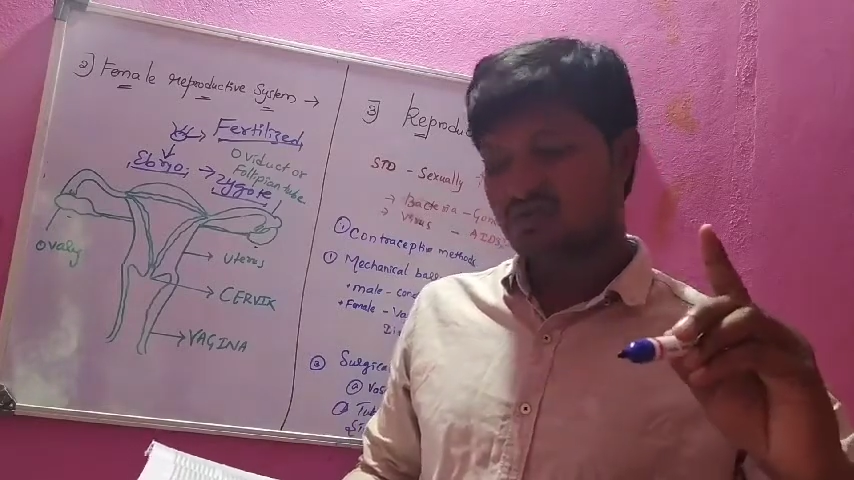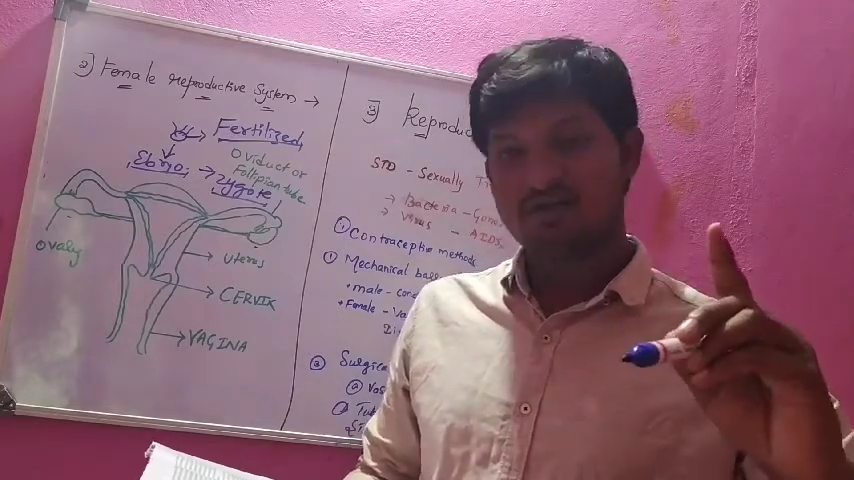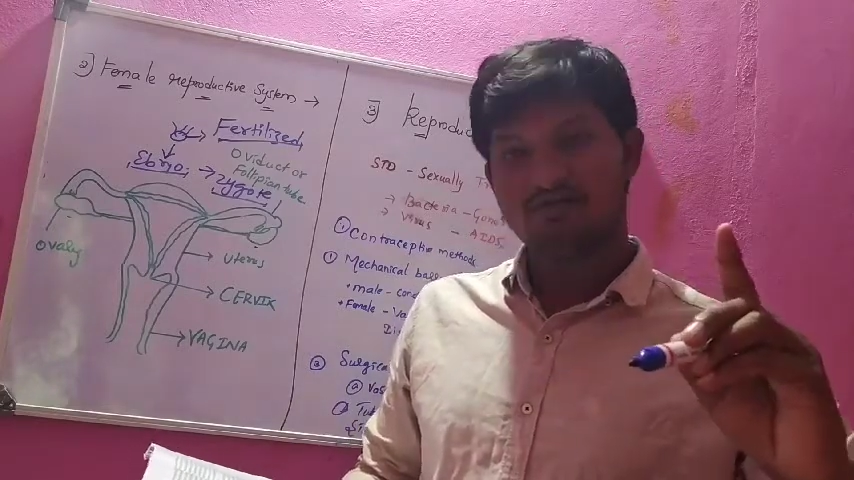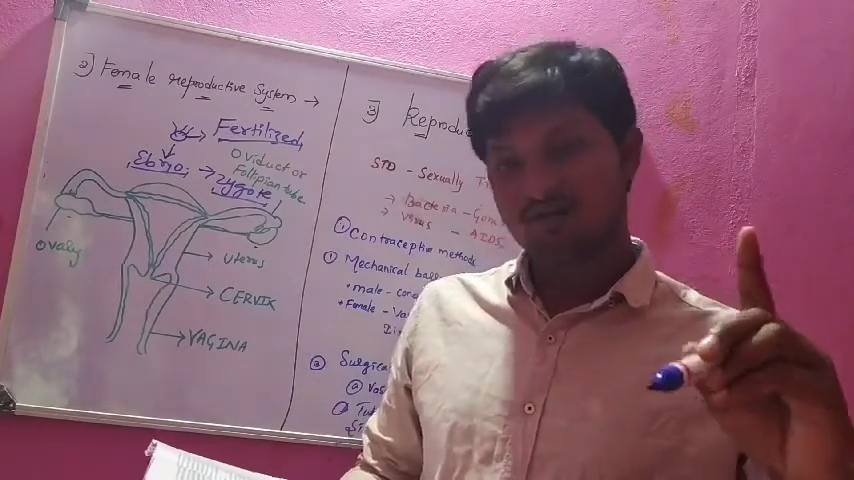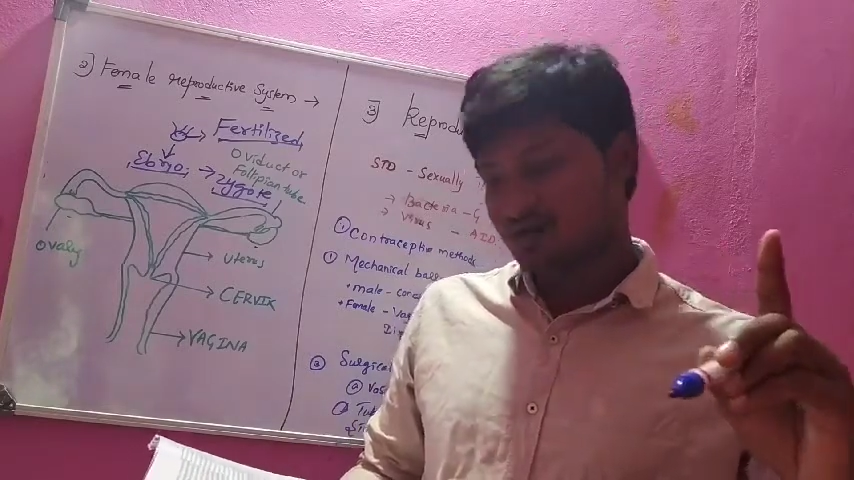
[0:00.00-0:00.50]

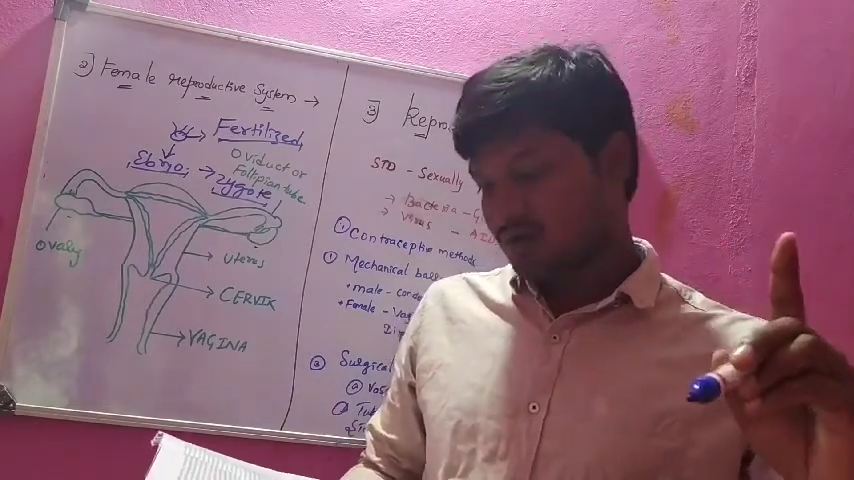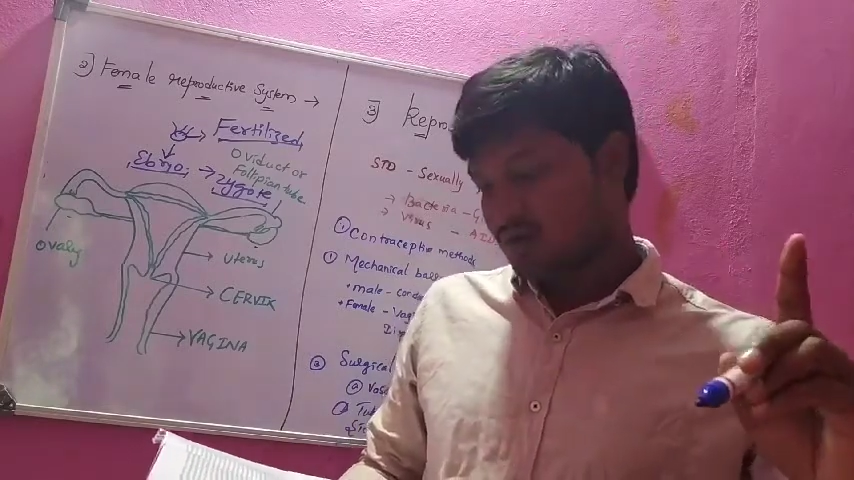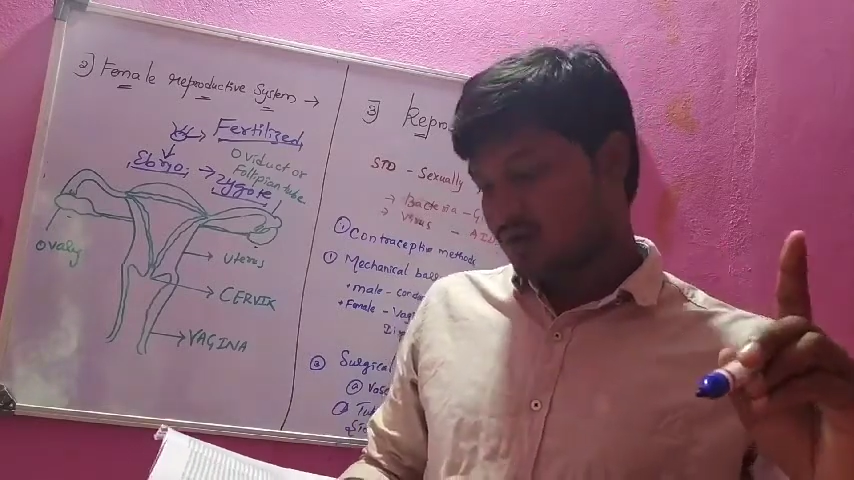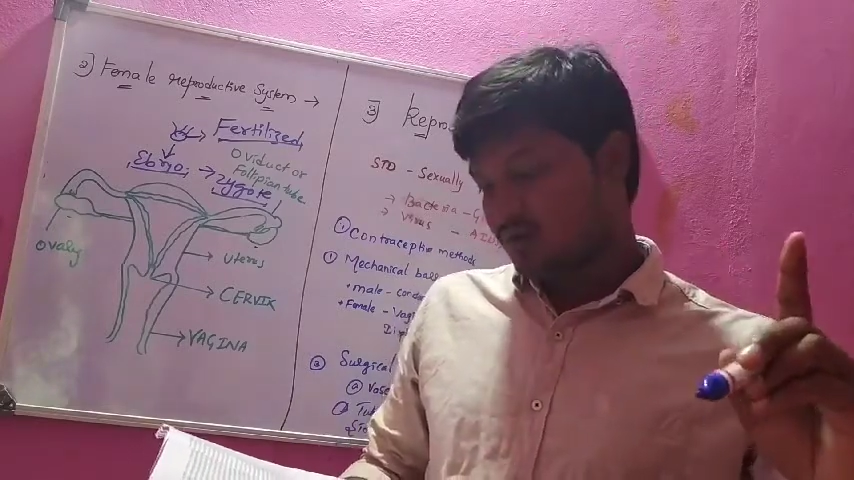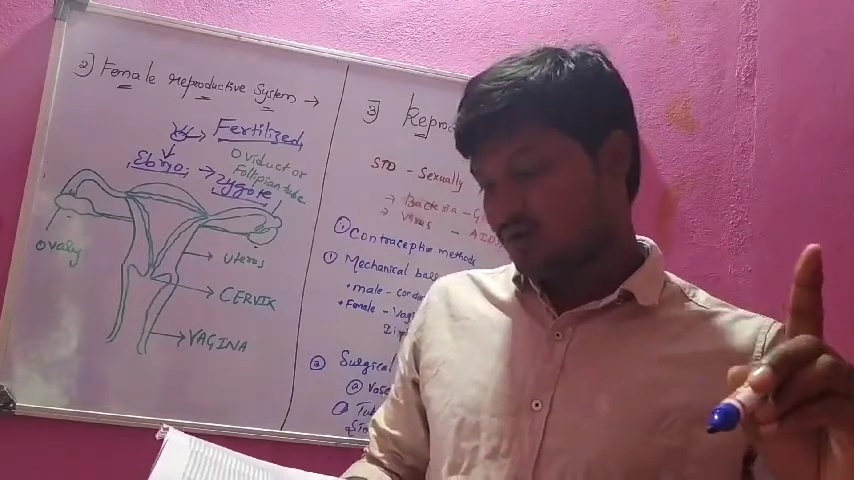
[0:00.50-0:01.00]
only for
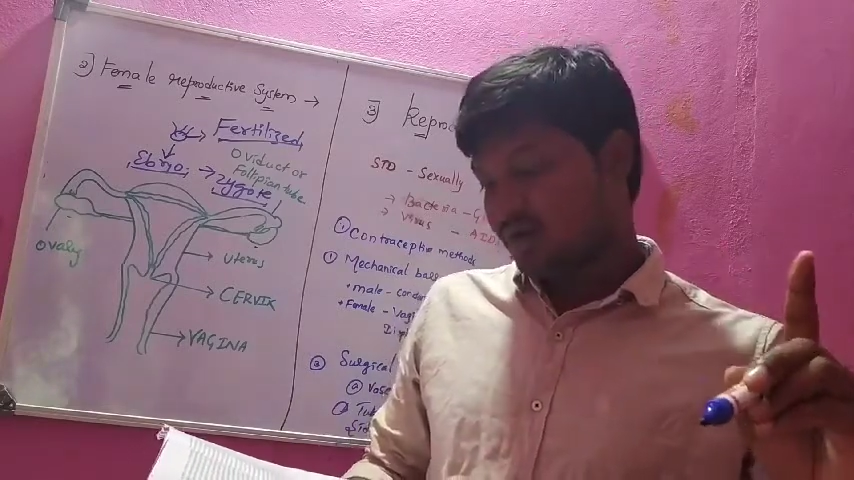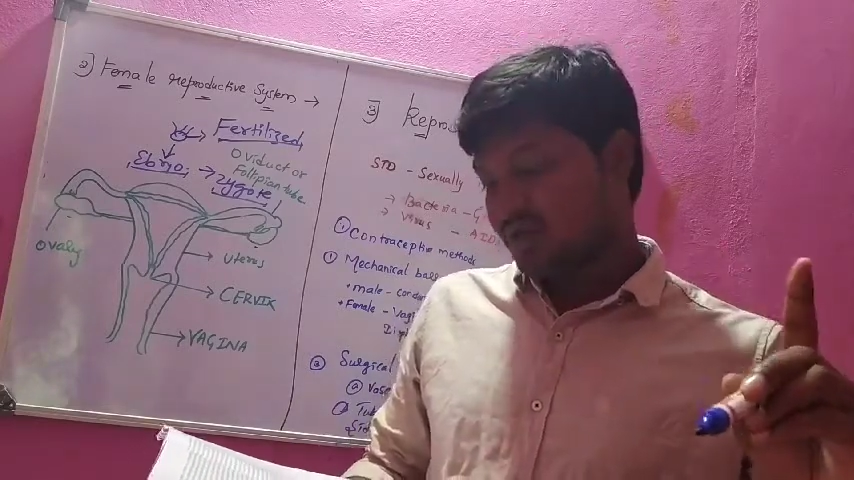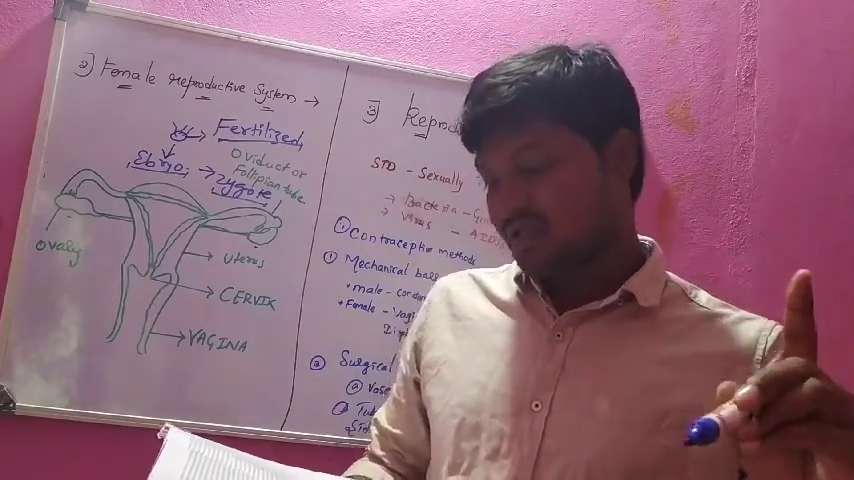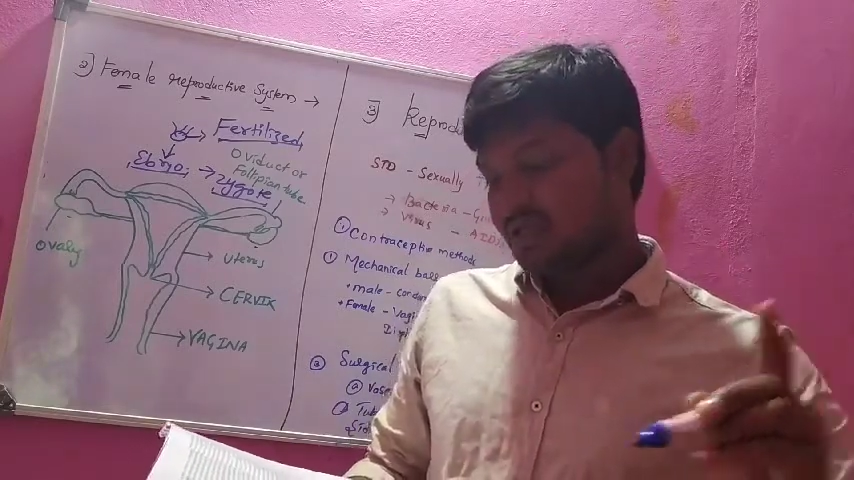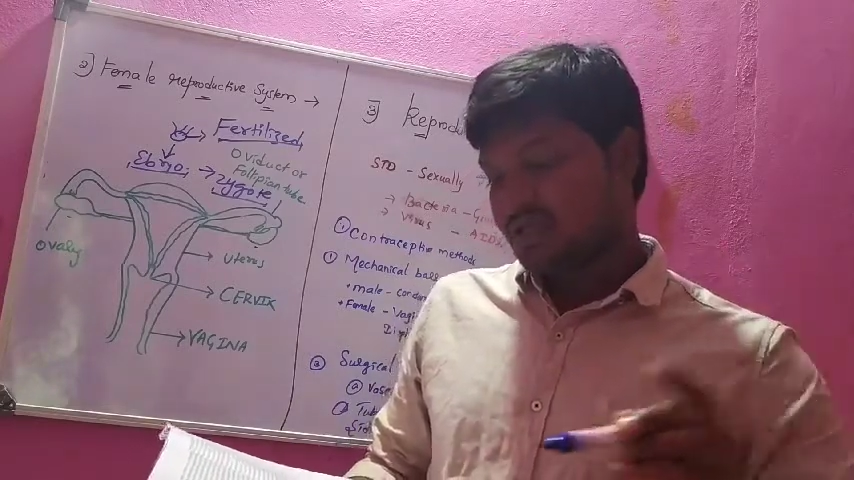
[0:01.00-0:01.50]
1
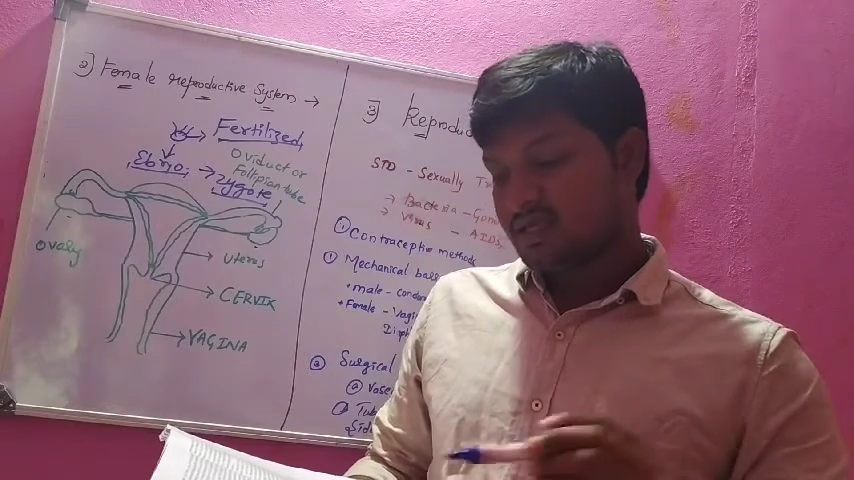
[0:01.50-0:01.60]
day,